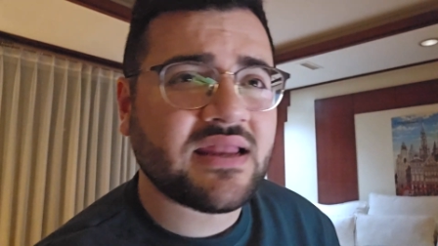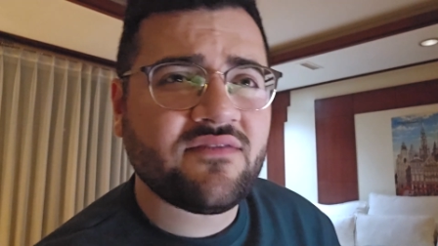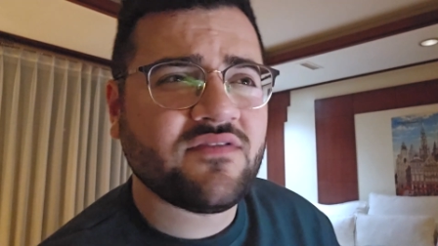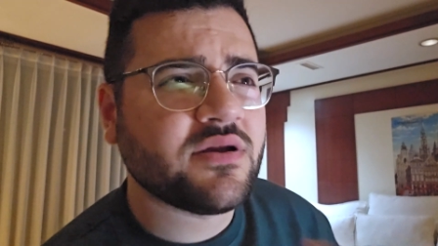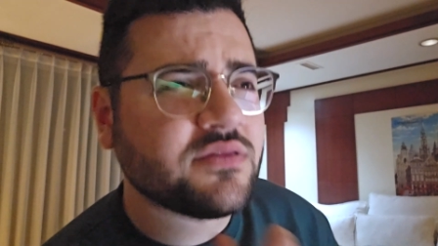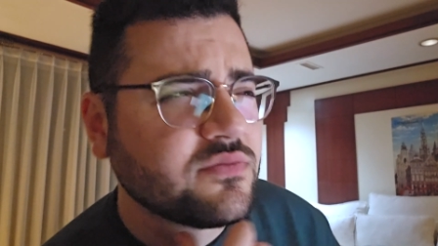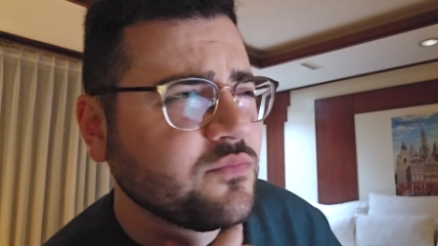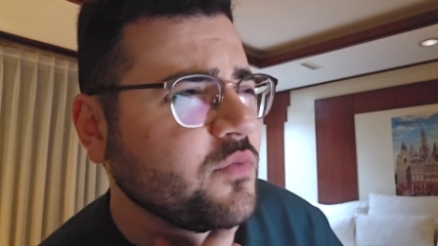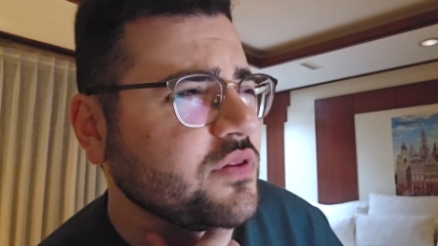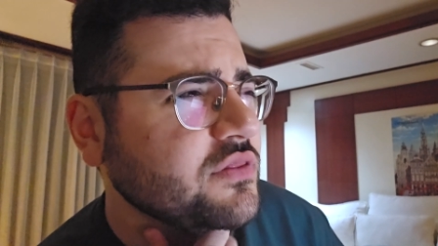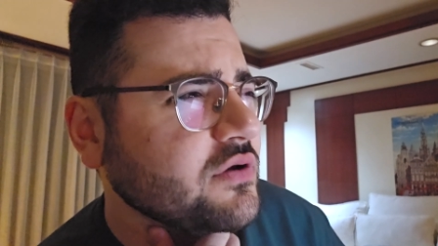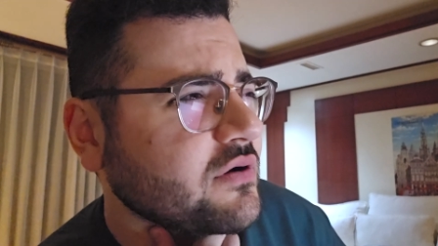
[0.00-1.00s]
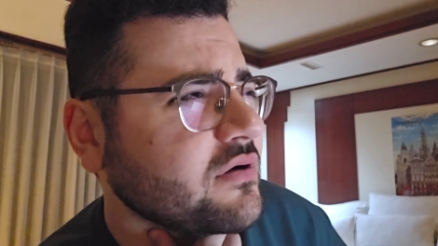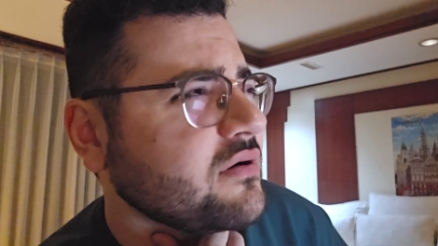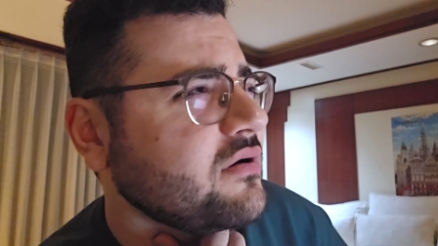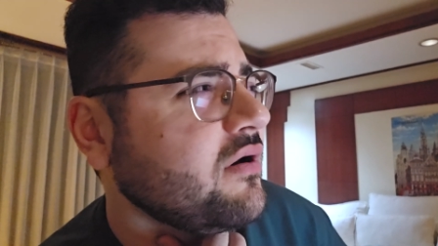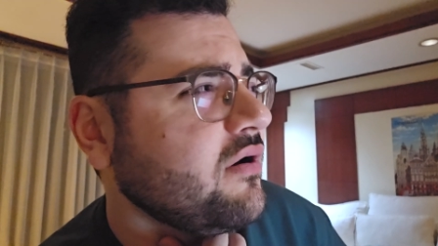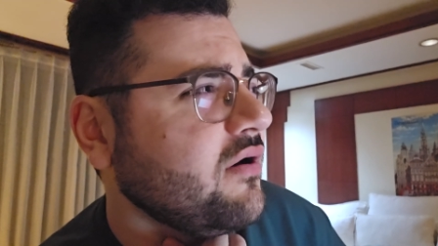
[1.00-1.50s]
I forget what they're
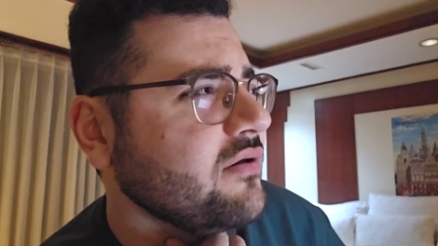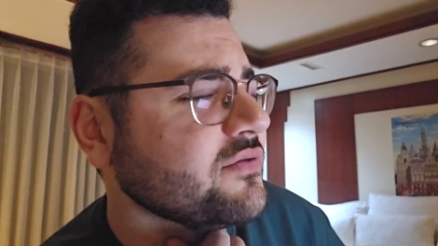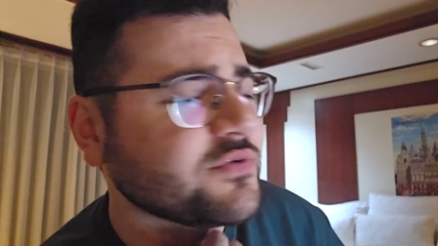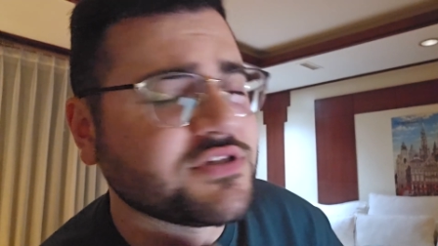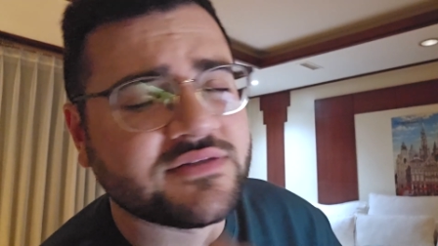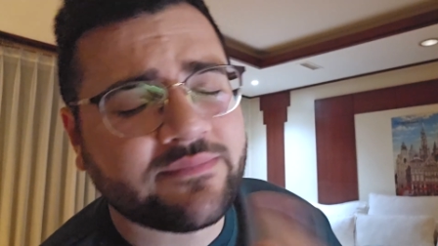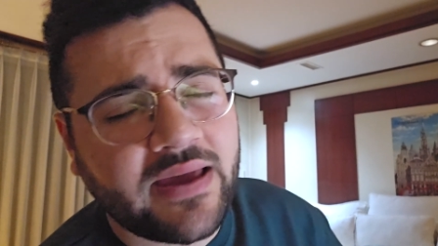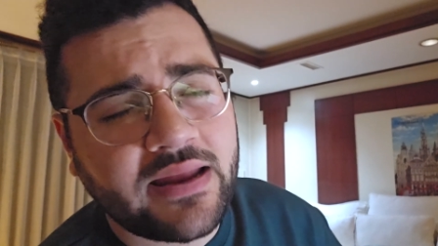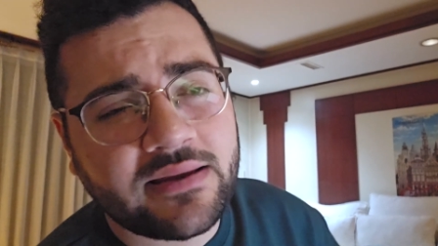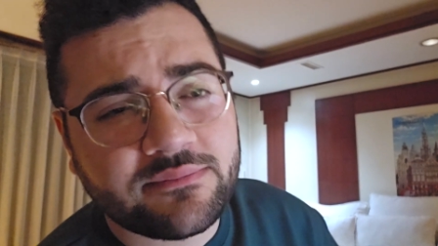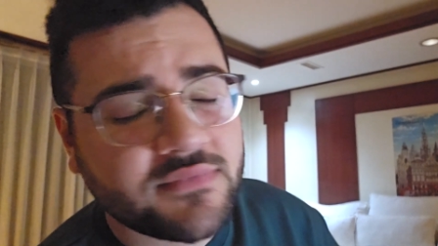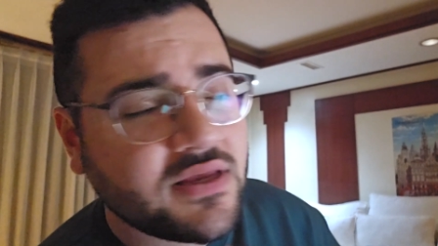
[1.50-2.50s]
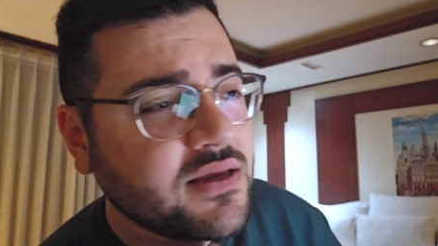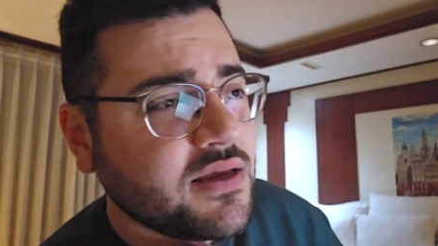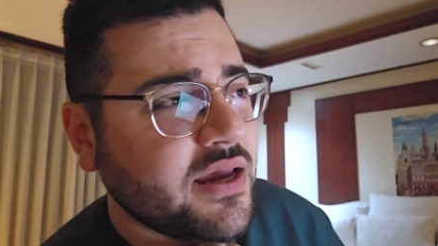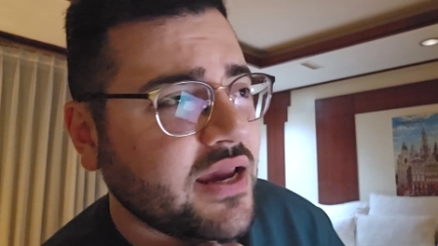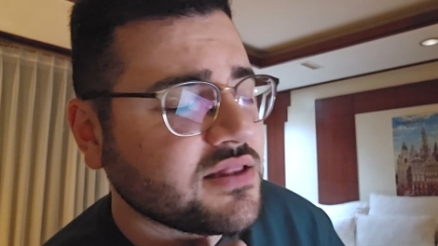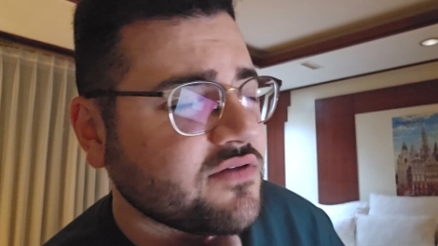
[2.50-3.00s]
called, which is bad. I
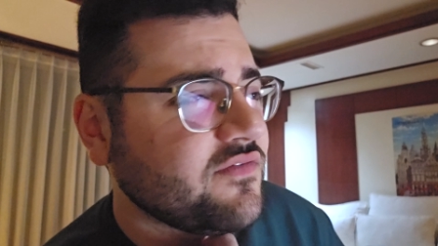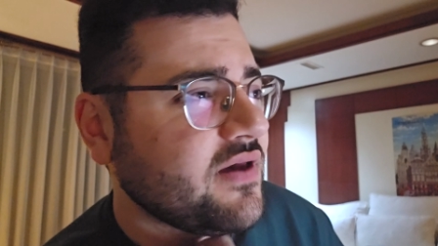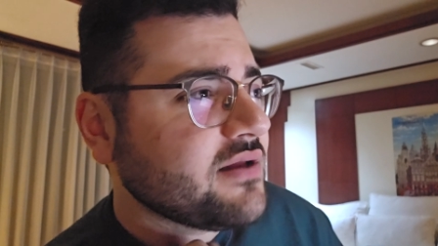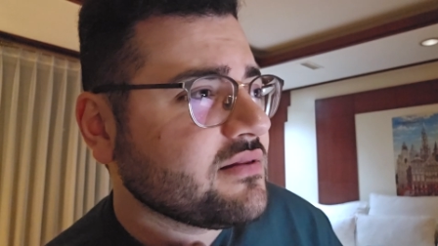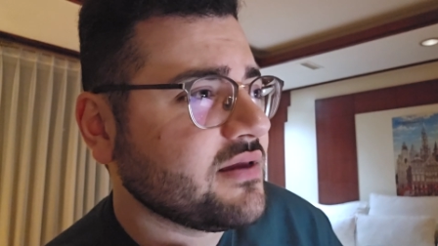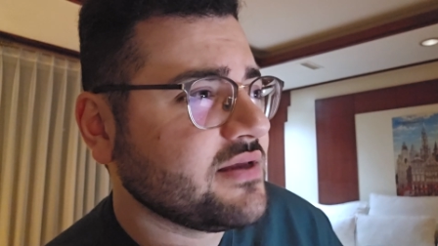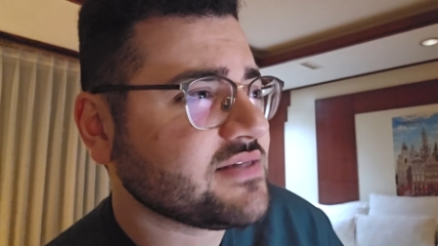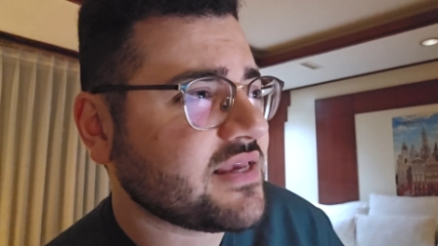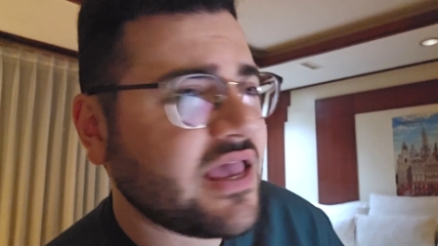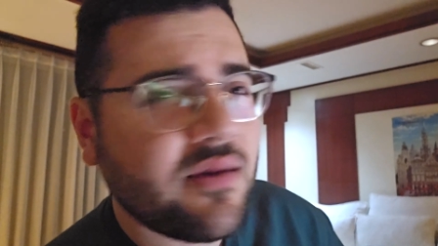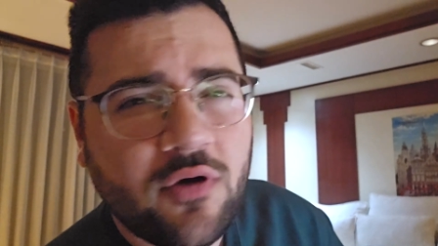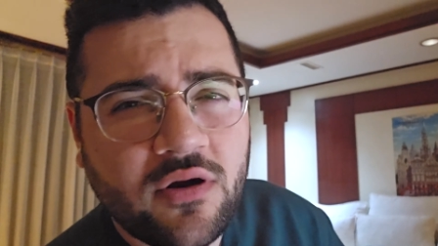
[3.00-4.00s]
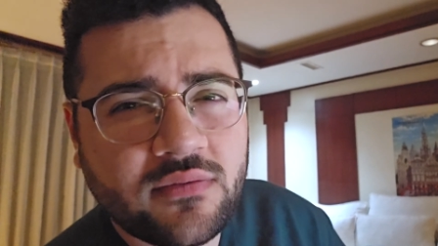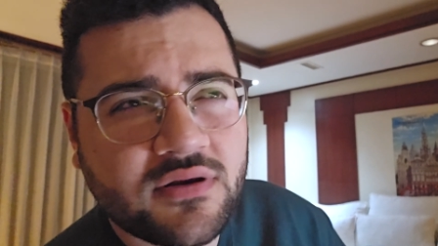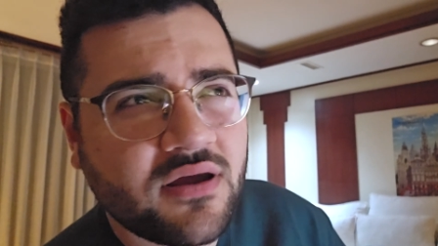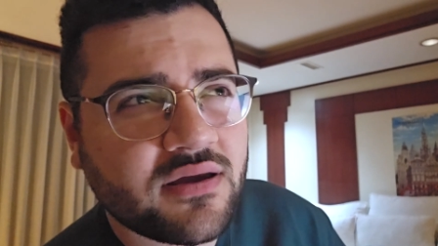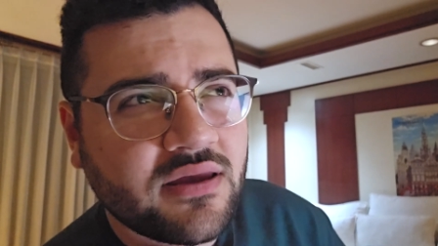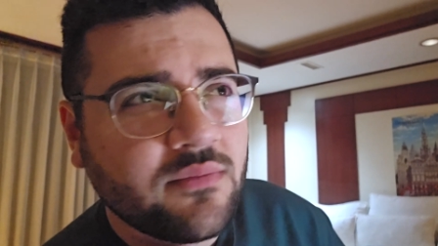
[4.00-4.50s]
hate the fact that, is it Game Art?
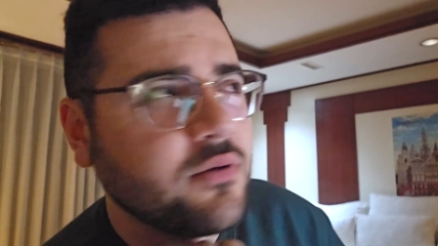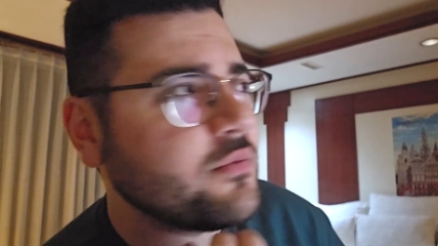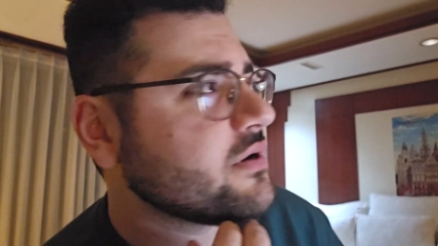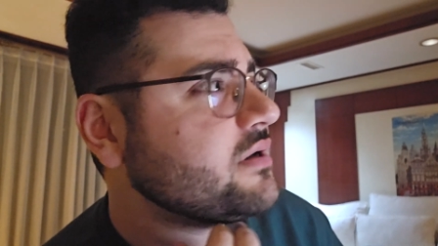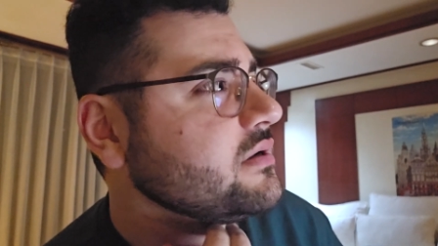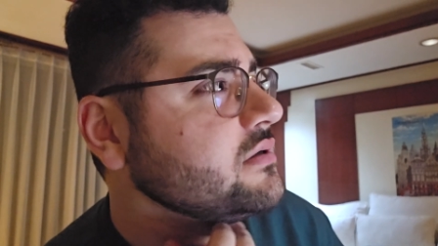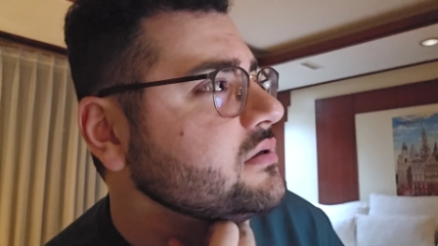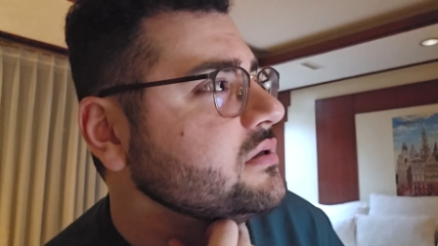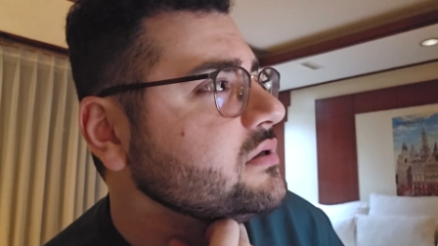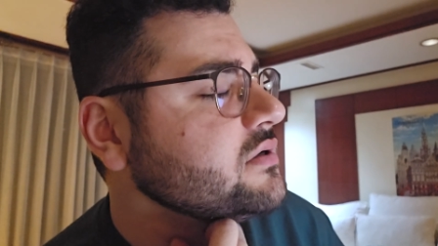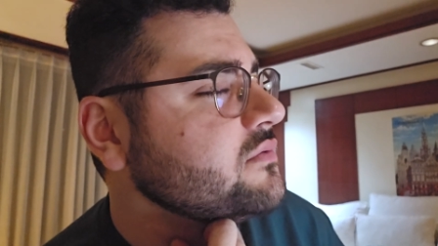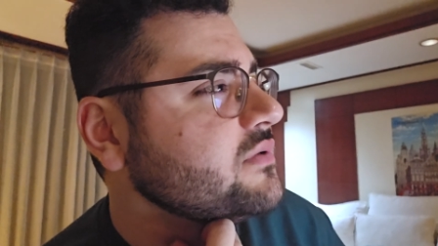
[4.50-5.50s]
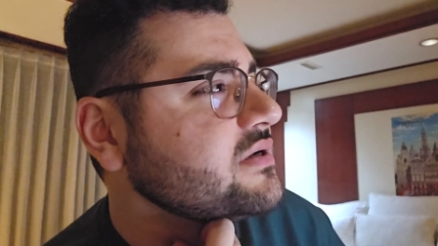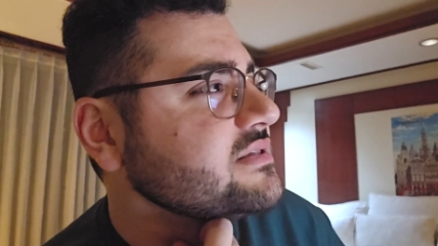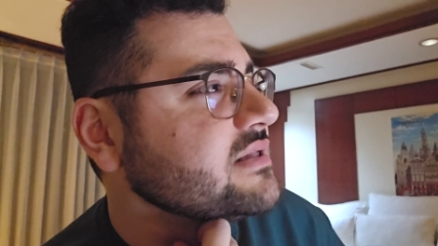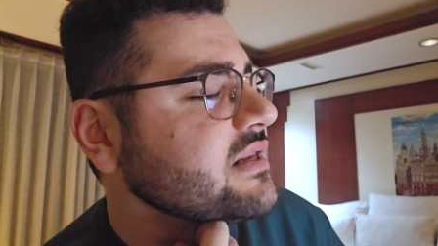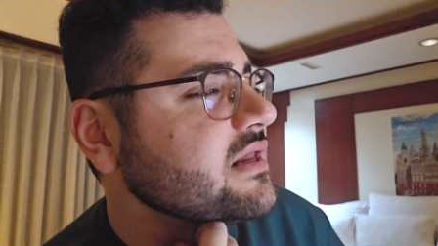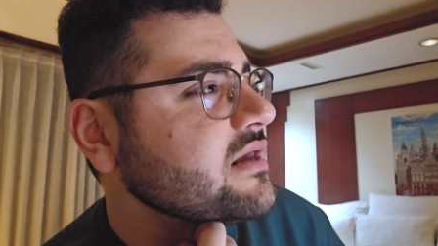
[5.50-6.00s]
Not Game Armory. Ugh, what is
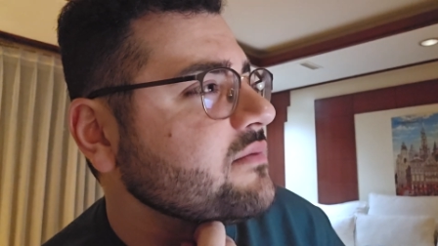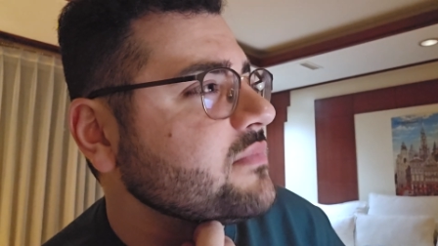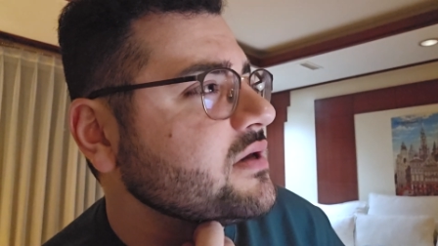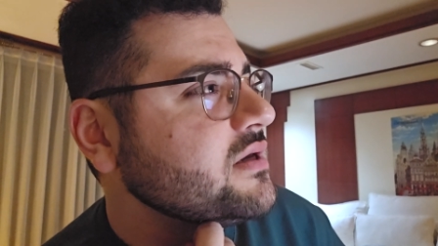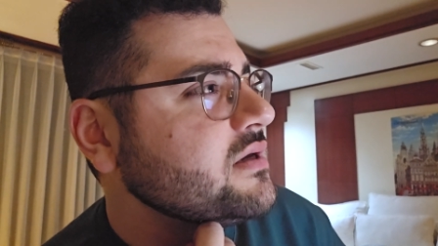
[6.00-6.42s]
the name?